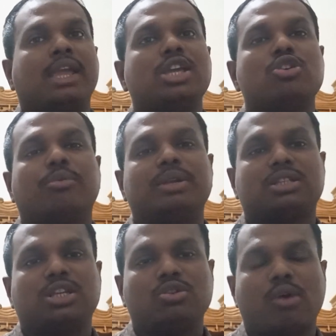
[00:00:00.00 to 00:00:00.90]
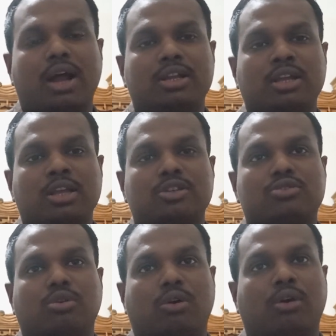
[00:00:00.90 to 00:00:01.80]
AEO based keyword.
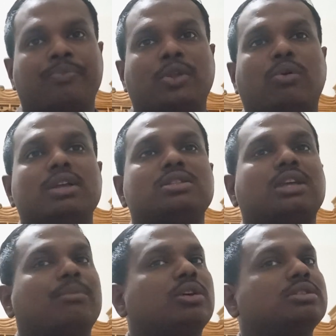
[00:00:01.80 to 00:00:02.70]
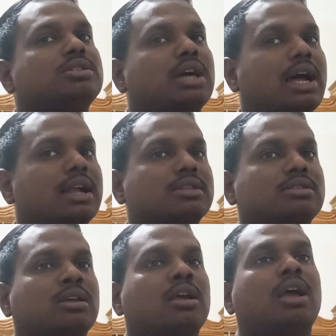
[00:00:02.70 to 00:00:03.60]
So when someone
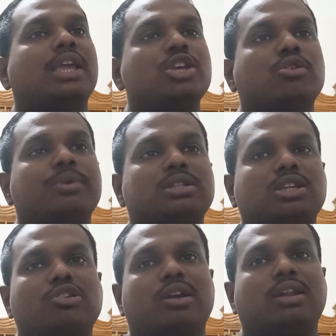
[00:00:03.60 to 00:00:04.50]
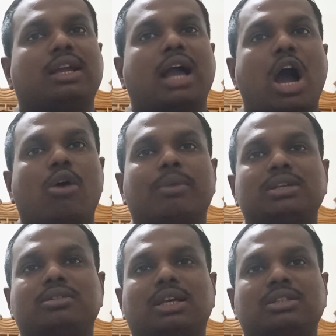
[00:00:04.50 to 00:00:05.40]
says AEO based keyword like how
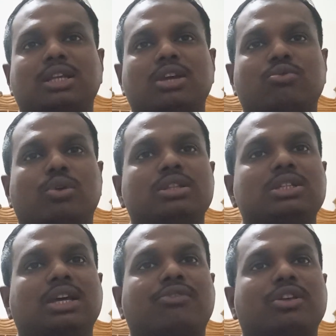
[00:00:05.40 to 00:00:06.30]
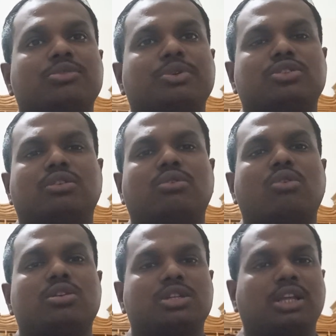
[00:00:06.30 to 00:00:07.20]
much does a wheelchair transportation
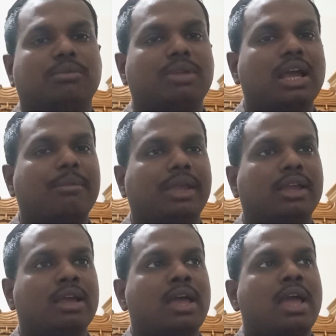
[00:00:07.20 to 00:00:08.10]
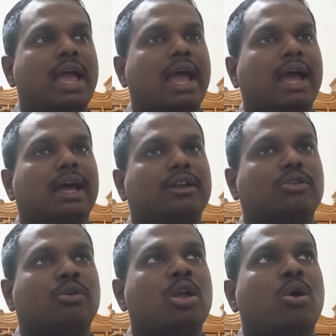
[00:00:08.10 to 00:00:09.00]
cost in Miami, and